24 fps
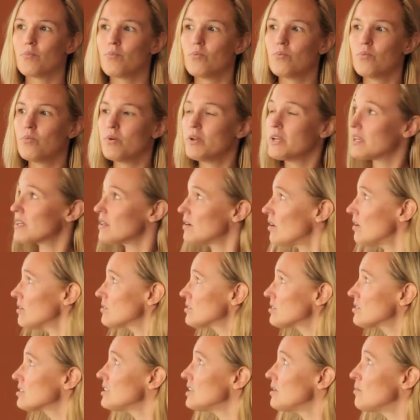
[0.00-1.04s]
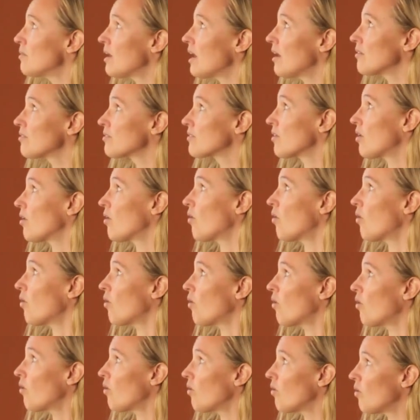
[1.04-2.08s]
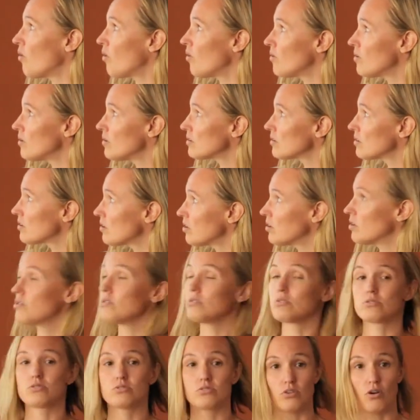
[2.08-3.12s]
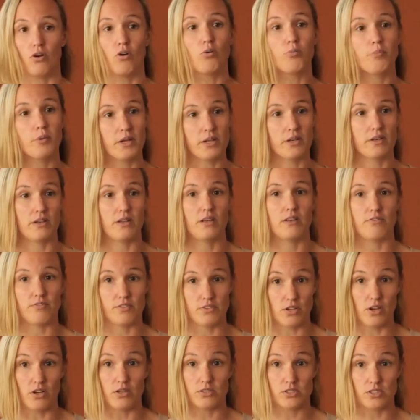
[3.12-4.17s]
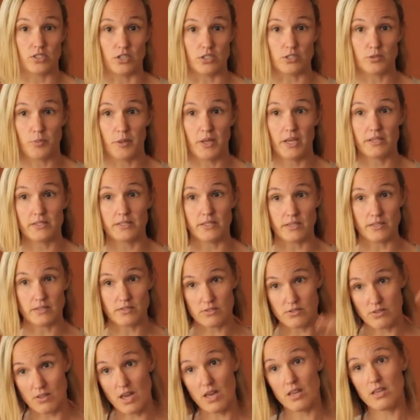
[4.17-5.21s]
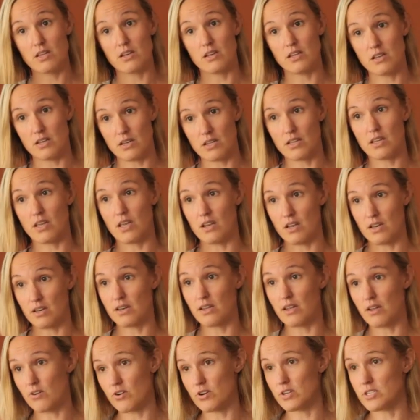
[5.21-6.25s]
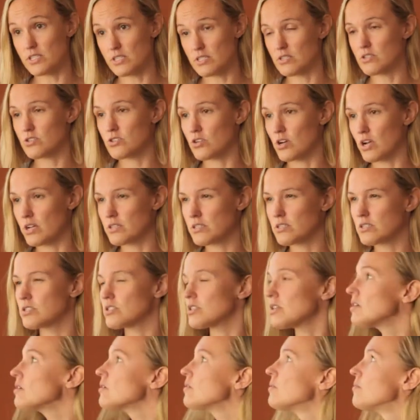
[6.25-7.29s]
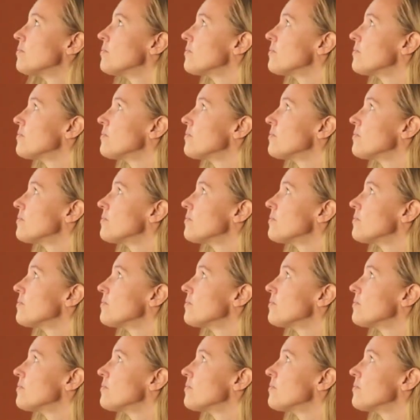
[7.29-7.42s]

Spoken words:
We can also see mouth go closed to open if a dog starts panting, so that can indicate an increase in stress too.